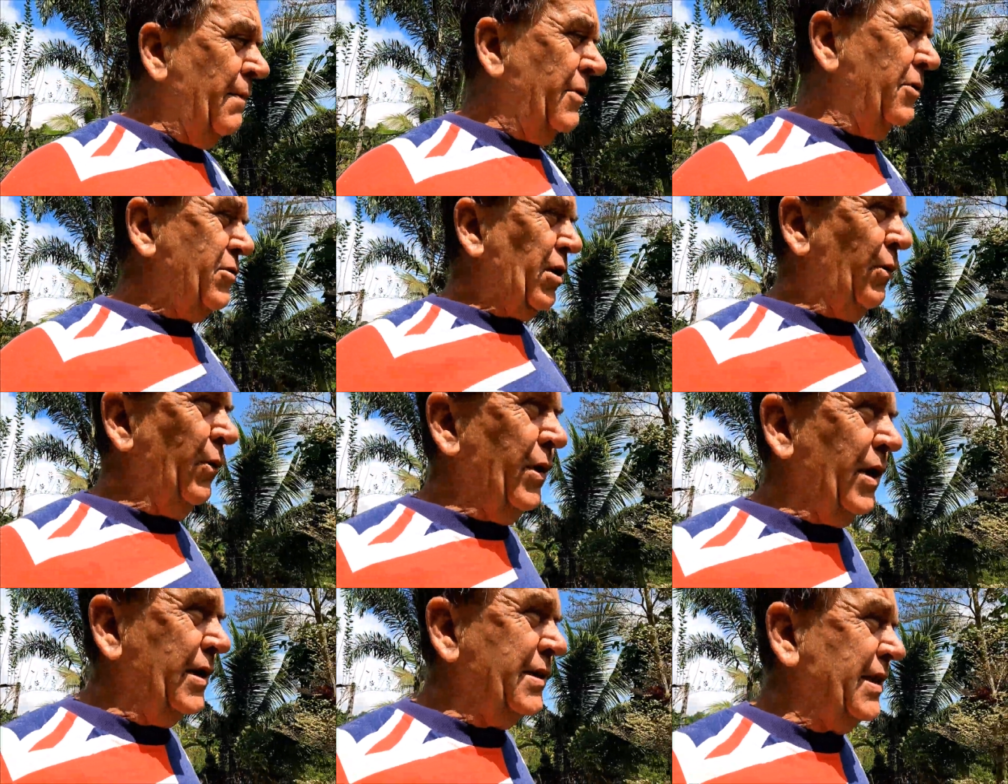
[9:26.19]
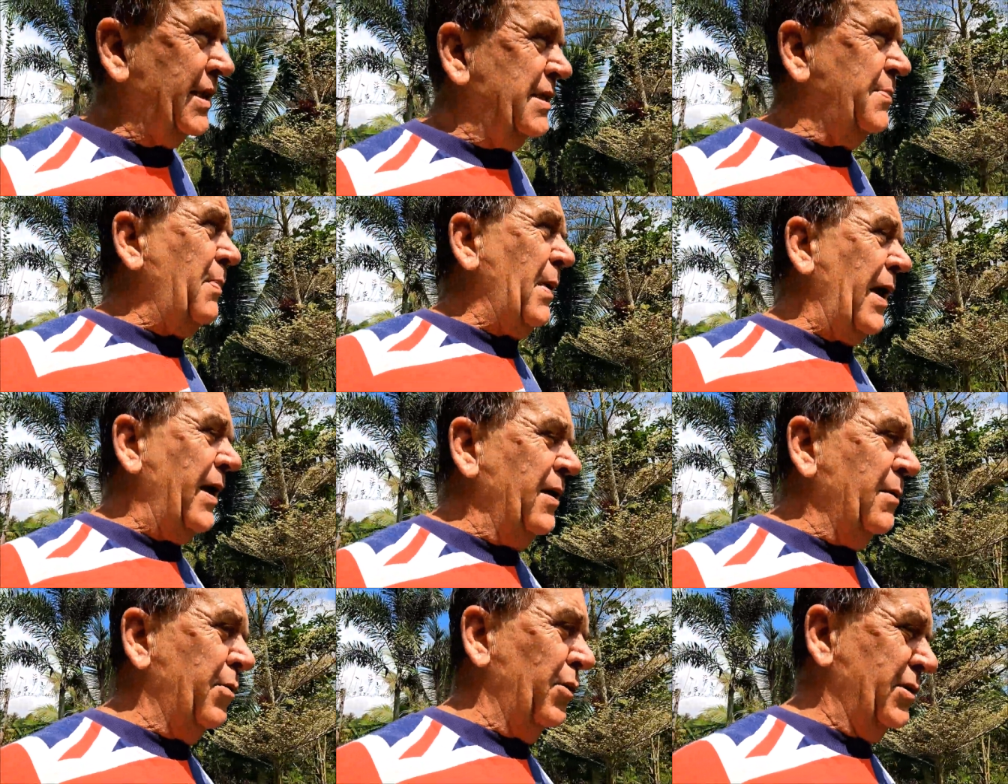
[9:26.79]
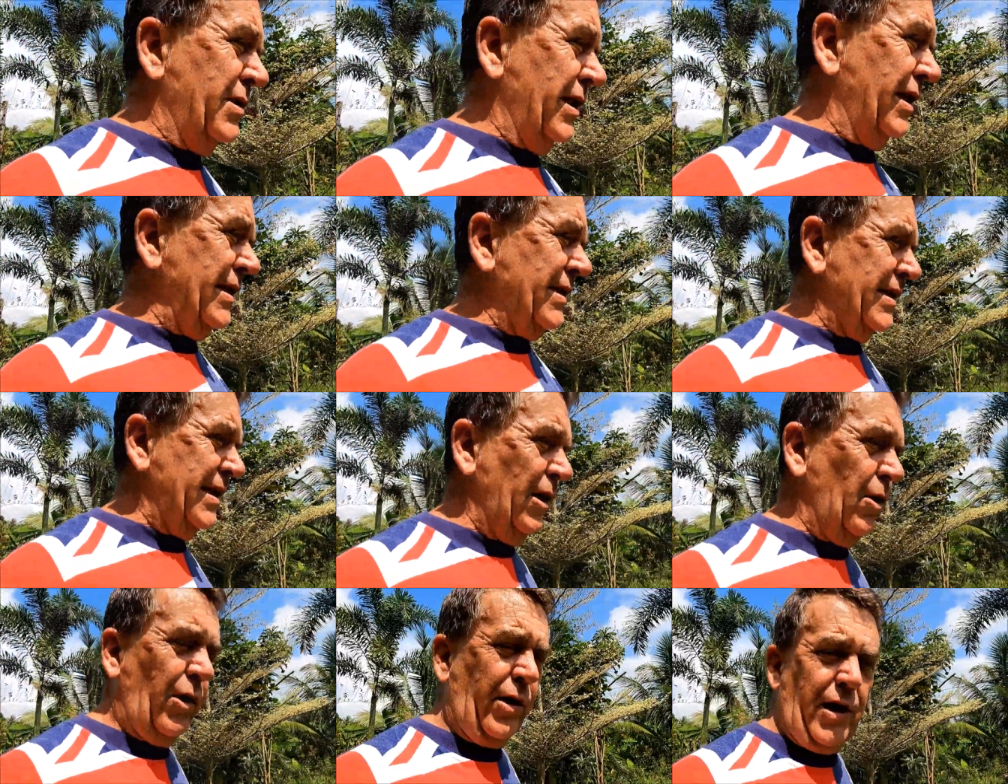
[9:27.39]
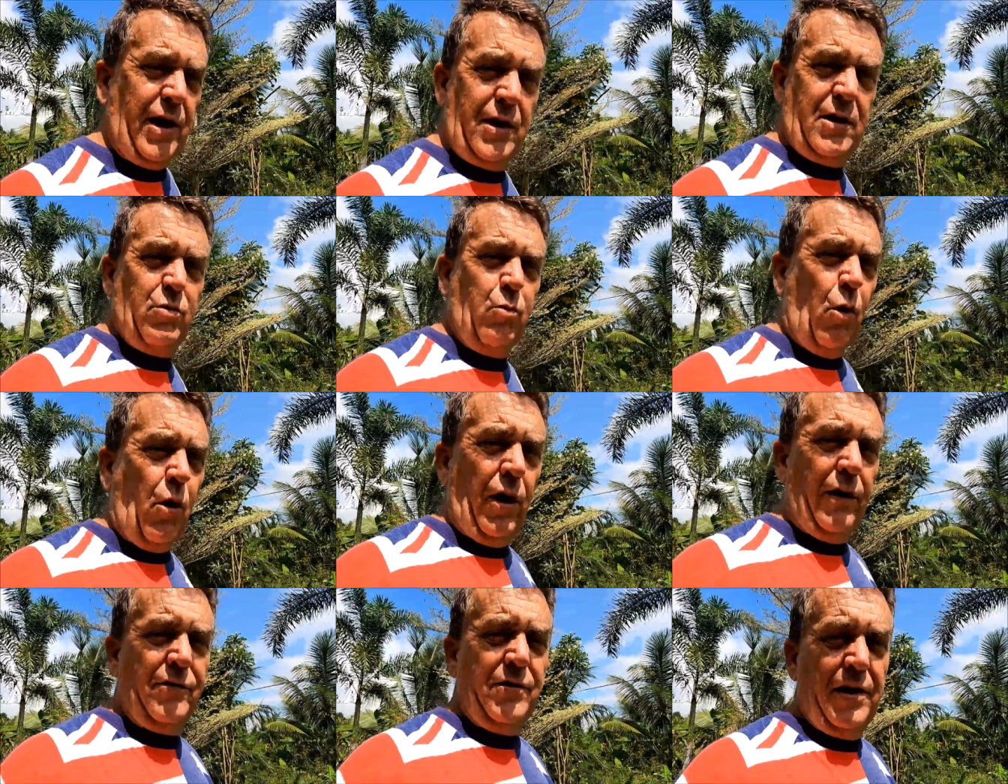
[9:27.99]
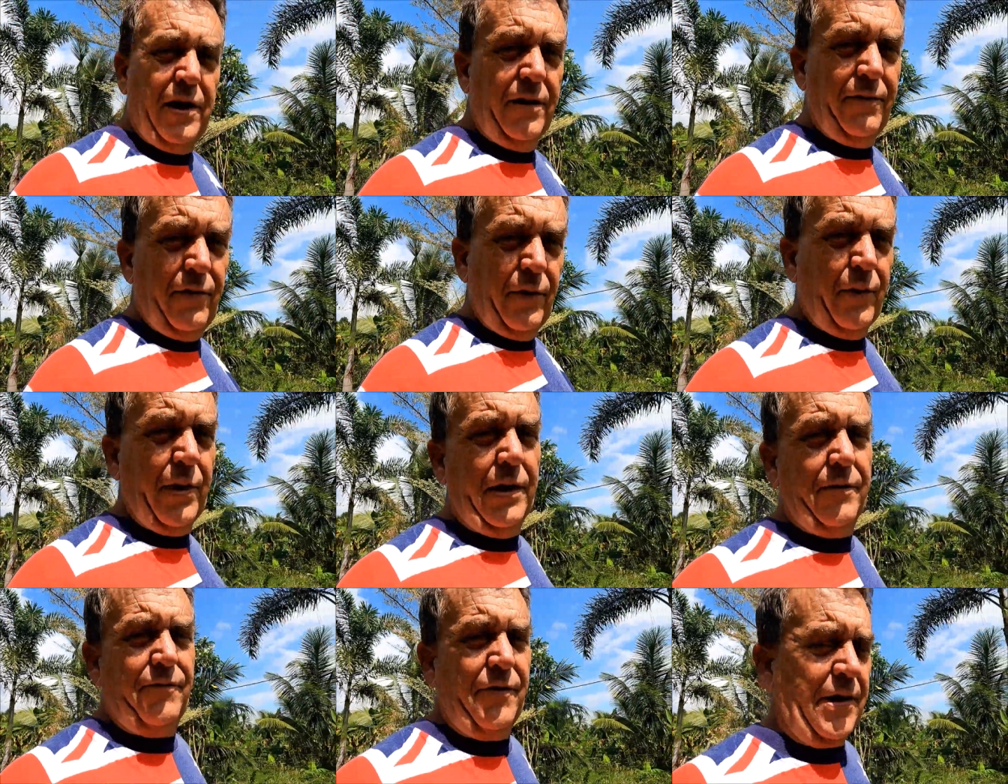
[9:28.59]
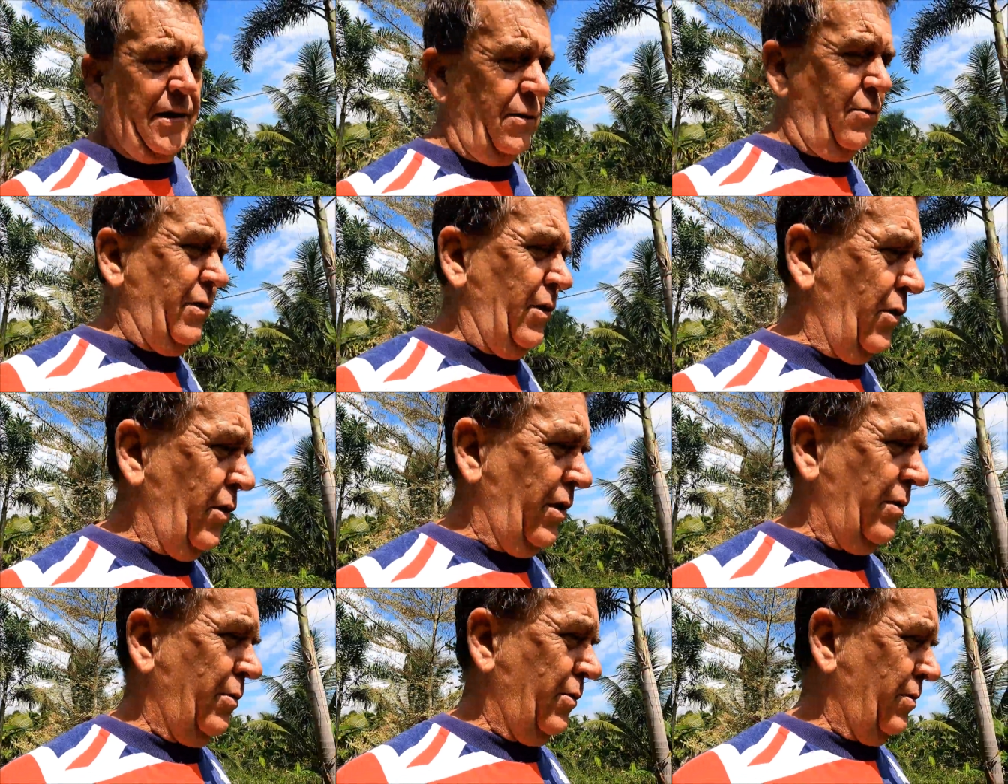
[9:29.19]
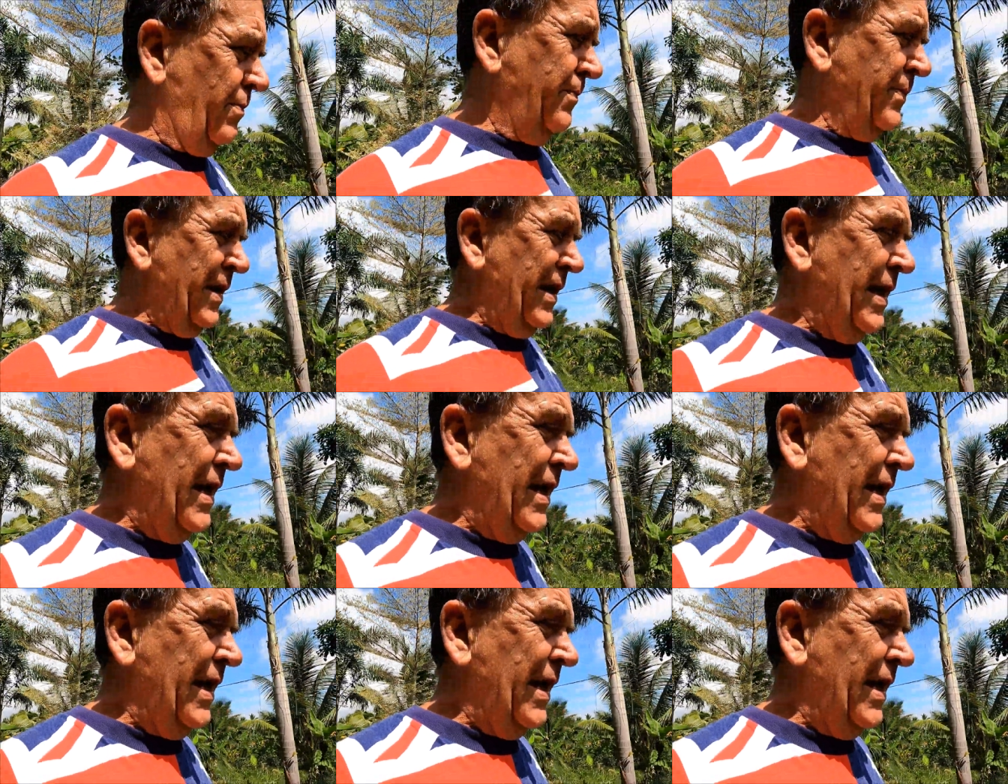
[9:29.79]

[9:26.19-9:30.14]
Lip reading: But trouble with those expandables is, they're like ex-wives, you know, they're very unfucking reliable,